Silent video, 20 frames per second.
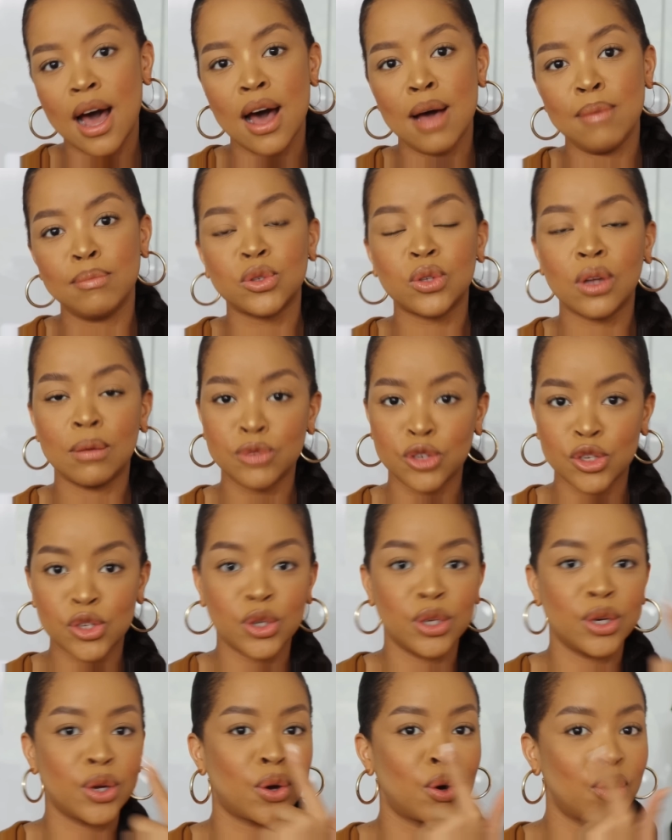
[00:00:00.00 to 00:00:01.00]
So I'm just
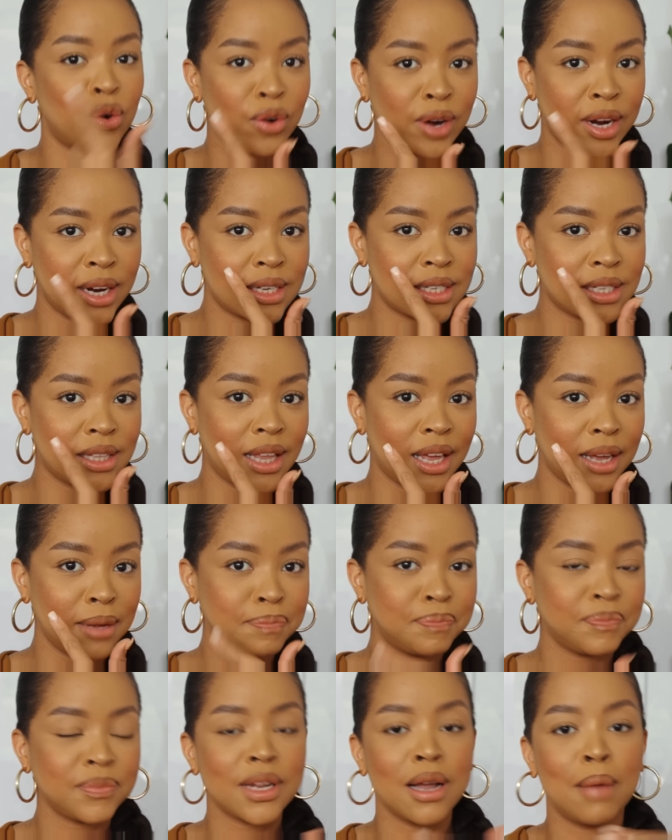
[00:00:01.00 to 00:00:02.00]
gonna correct there.
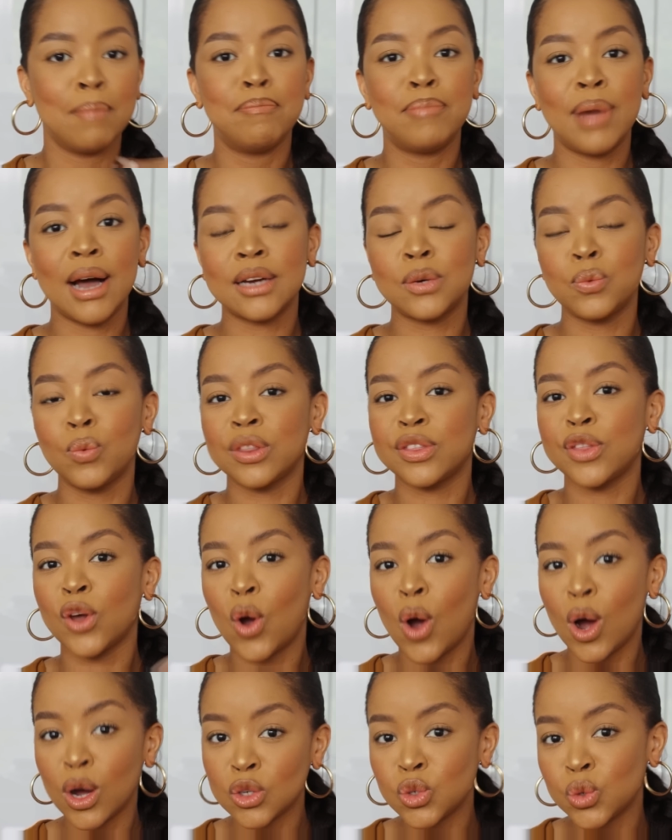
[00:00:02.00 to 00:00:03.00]
But with the
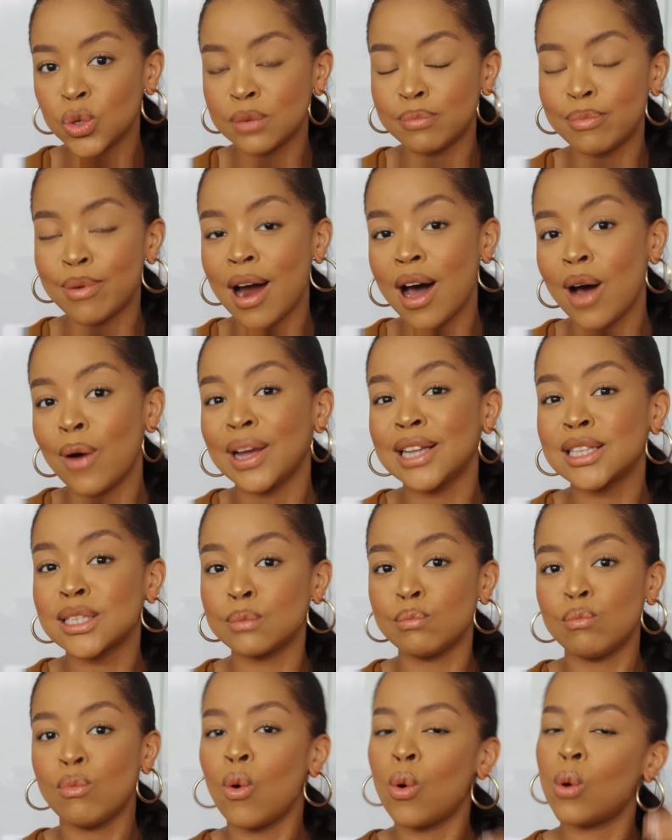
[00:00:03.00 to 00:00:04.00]
contoured brow, it's
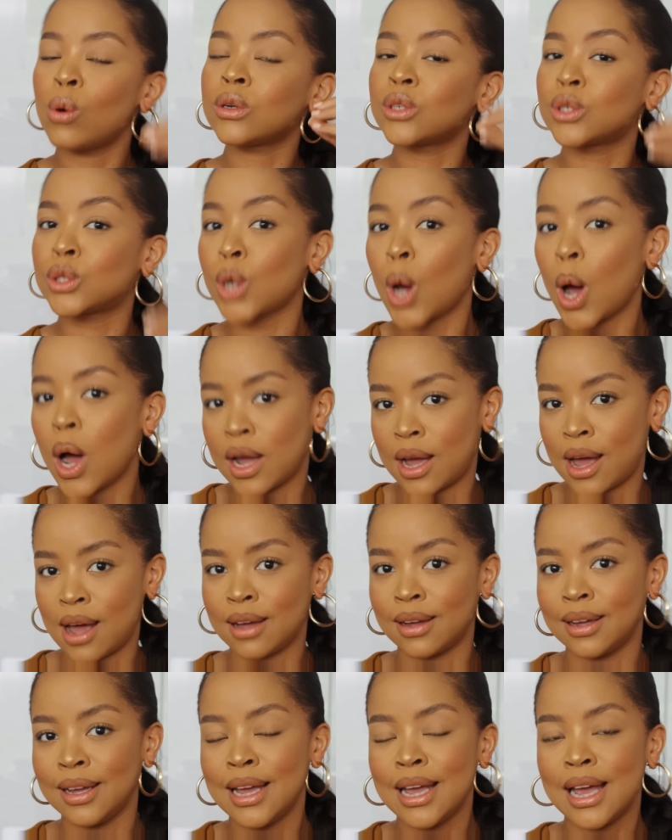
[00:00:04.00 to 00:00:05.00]
more
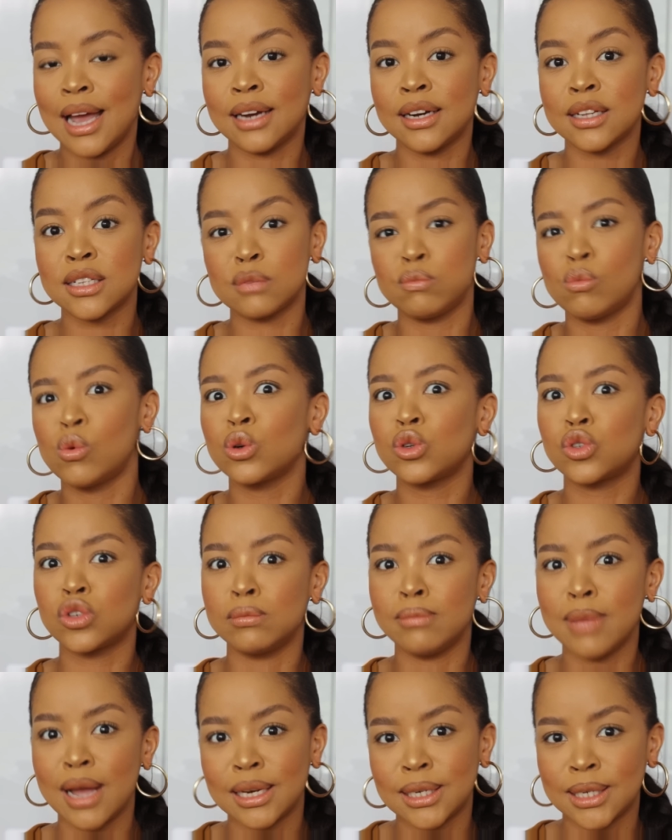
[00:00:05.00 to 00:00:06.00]
darker and it's more
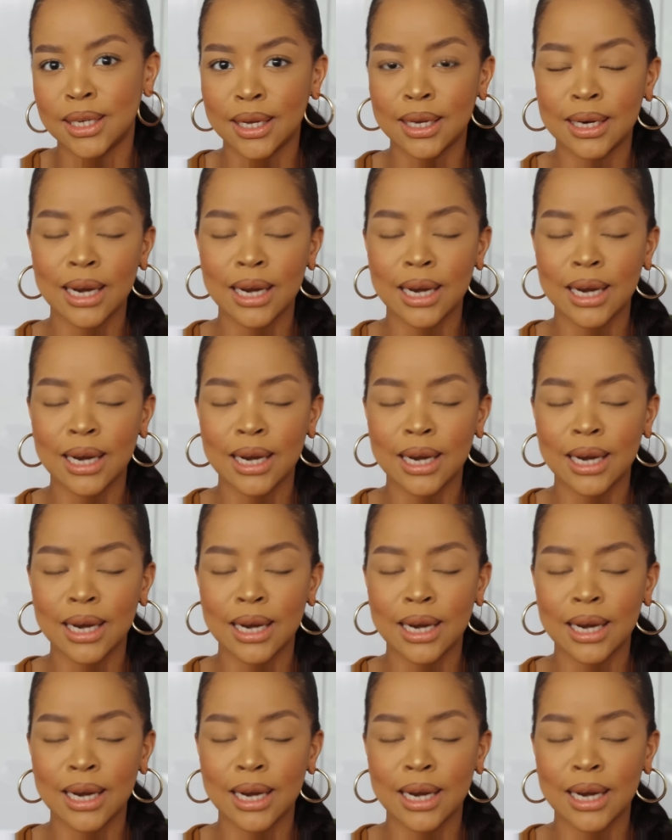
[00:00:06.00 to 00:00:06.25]
dramatic.